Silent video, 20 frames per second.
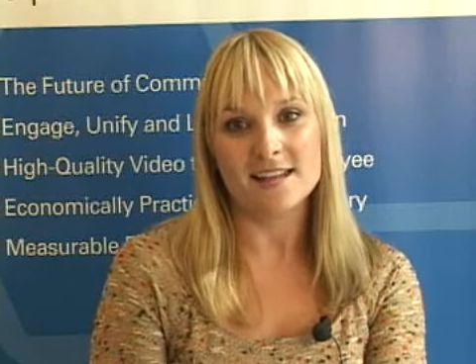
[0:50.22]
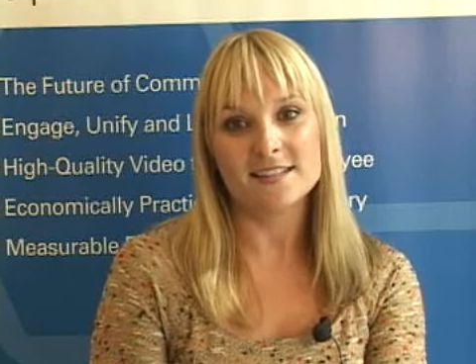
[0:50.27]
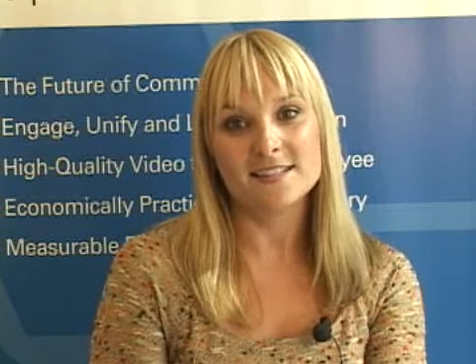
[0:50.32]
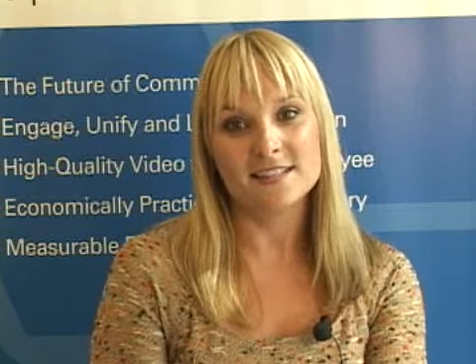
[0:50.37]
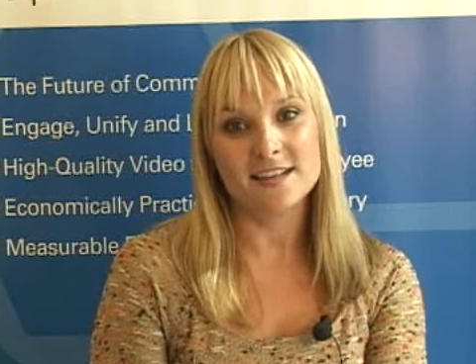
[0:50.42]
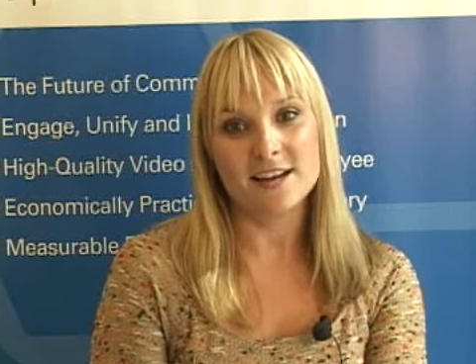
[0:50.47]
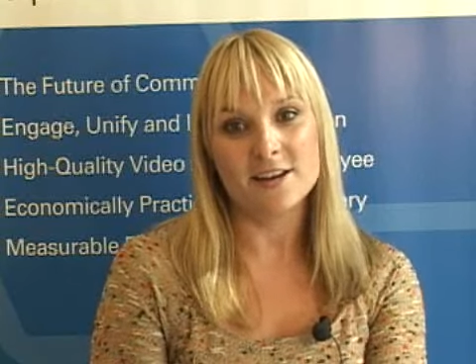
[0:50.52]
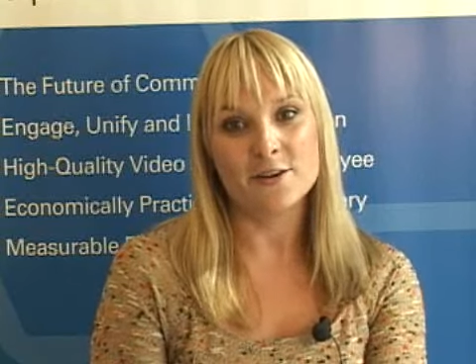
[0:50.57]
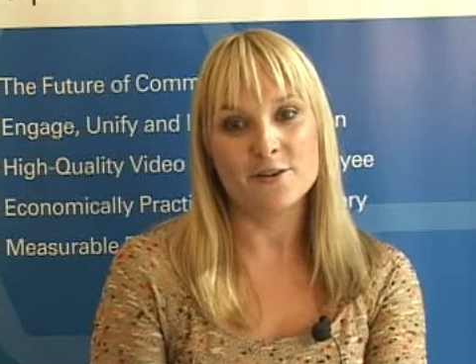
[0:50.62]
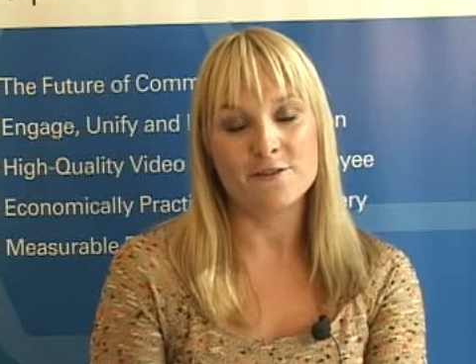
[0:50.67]
At
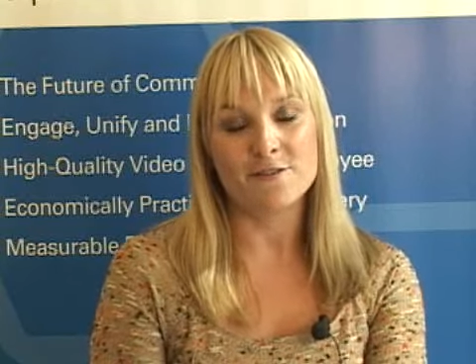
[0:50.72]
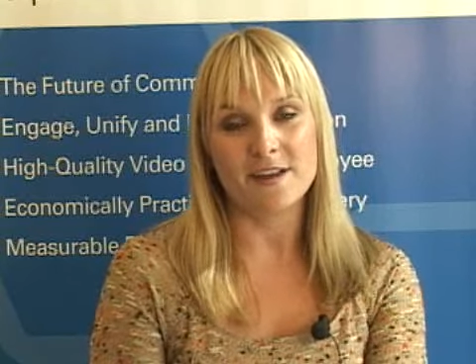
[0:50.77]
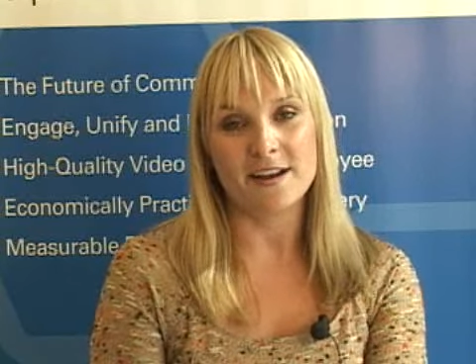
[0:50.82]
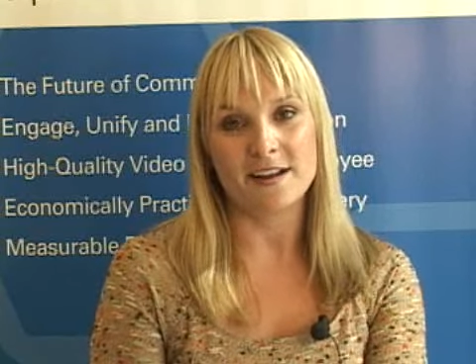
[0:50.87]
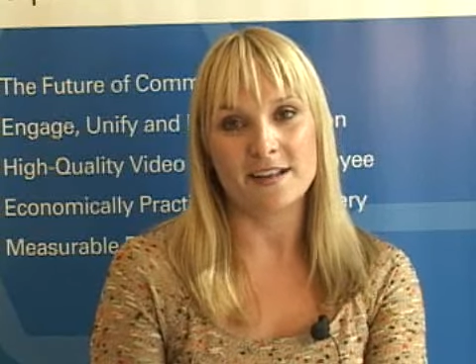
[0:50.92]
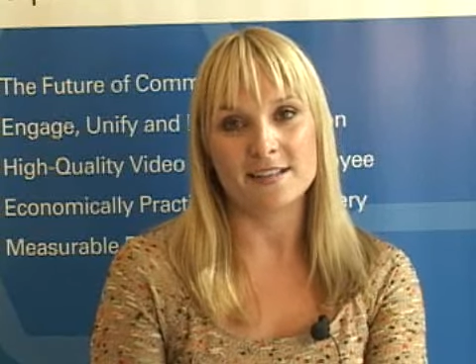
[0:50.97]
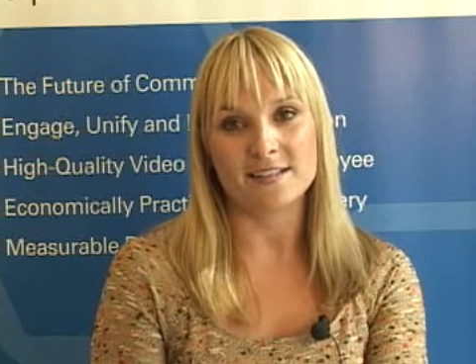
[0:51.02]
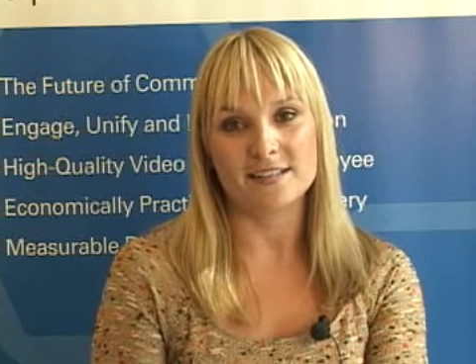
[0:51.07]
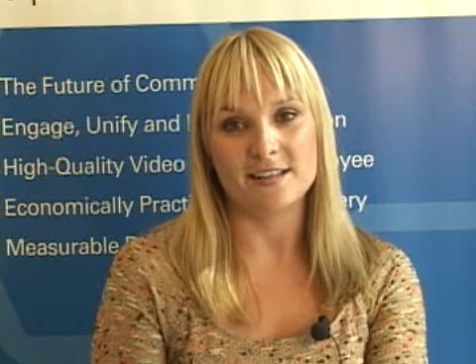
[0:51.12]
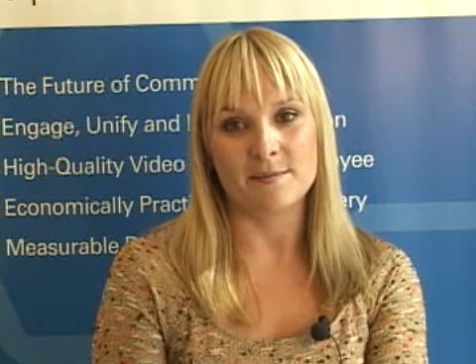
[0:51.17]
CIO
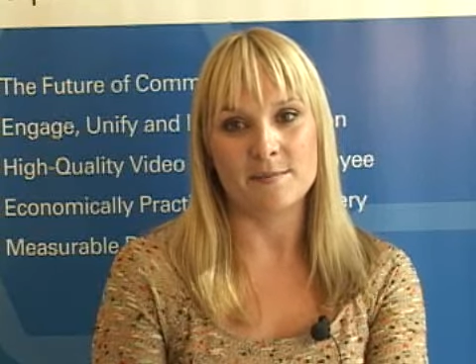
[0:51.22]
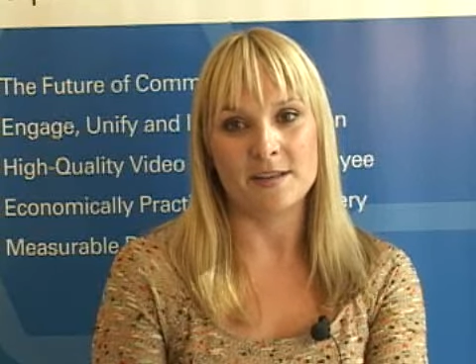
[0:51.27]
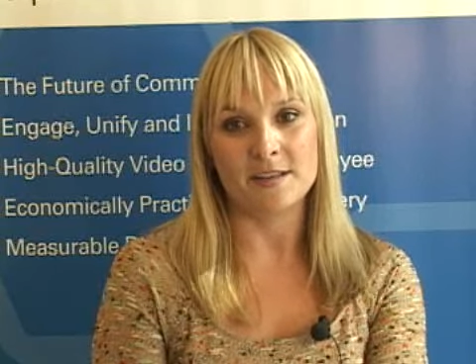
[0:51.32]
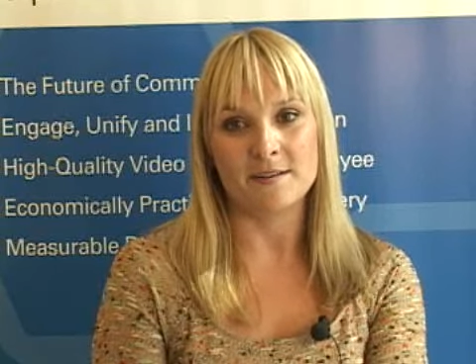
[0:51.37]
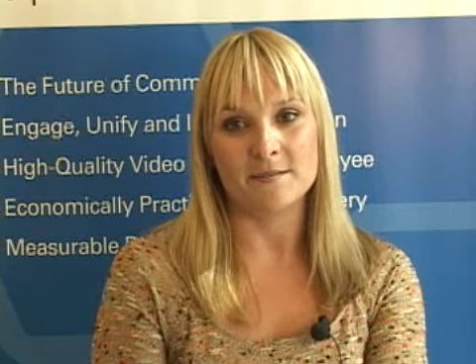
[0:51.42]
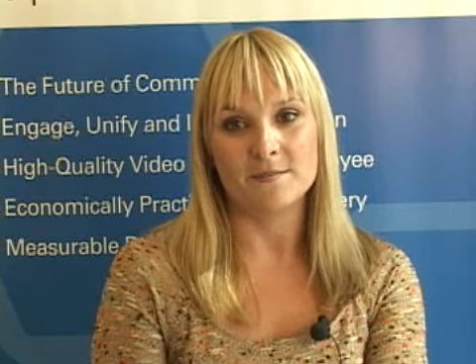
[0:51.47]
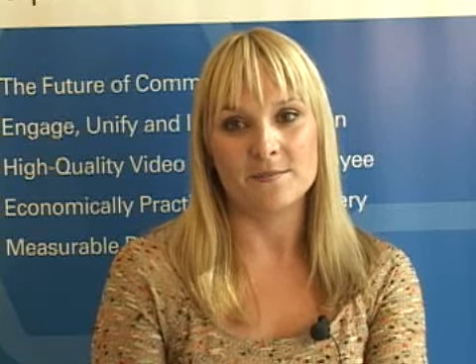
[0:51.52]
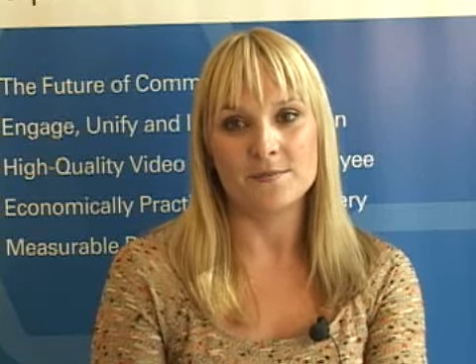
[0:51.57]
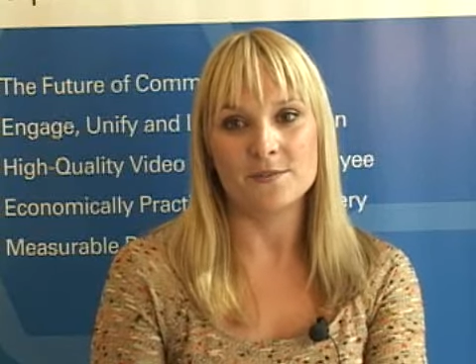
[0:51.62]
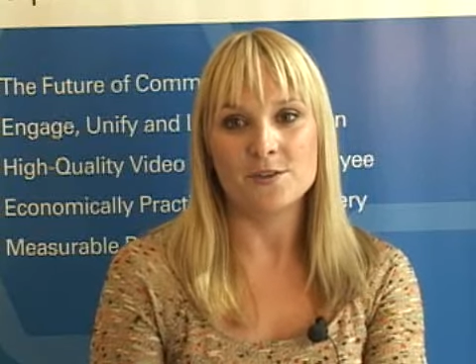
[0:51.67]
Finance Summit,